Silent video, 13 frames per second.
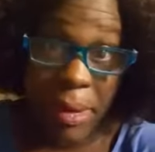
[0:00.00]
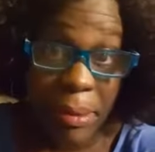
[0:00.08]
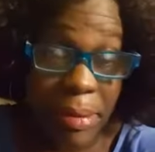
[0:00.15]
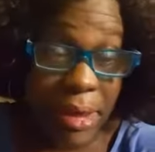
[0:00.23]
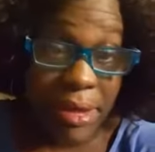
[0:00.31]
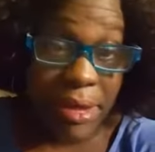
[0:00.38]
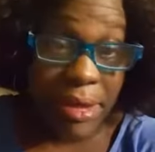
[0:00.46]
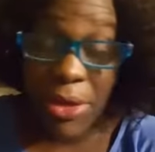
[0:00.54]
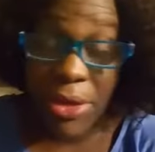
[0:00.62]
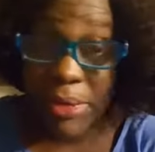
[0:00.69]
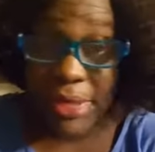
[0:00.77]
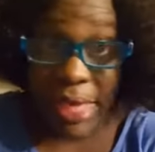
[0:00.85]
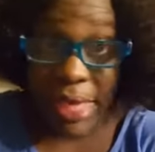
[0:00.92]
I'm on
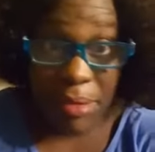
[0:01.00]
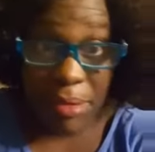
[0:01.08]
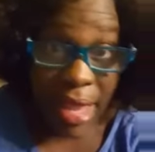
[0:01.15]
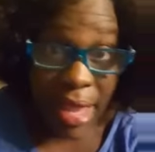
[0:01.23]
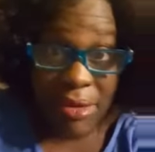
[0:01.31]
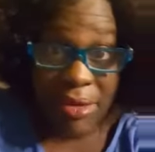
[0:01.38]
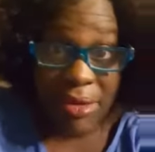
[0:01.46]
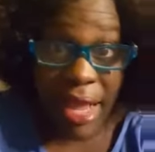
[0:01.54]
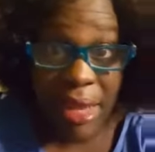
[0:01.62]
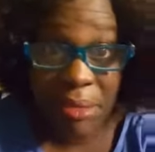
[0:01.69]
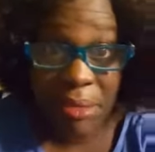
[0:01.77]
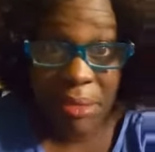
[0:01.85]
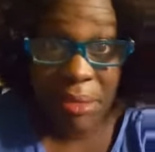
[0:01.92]
Periscope, same handle.
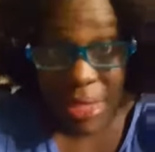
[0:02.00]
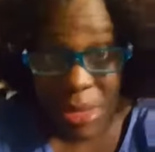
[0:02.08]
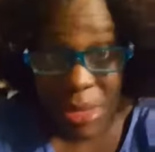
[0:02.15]
I am